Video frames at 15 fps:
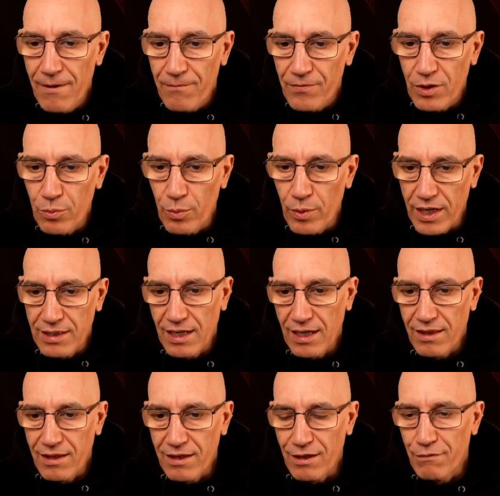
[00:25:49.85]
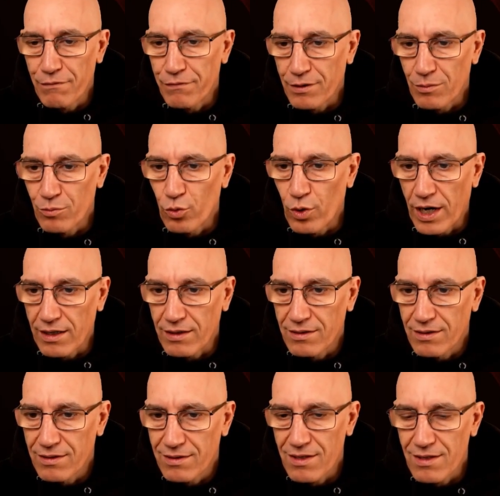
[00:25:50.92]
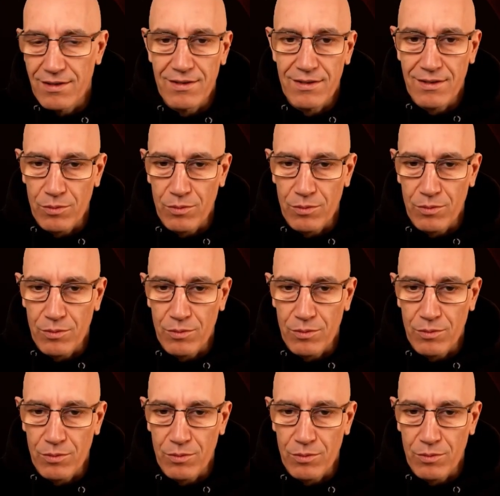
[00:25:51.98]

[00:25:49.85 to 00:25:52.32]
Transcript: the main idea from white since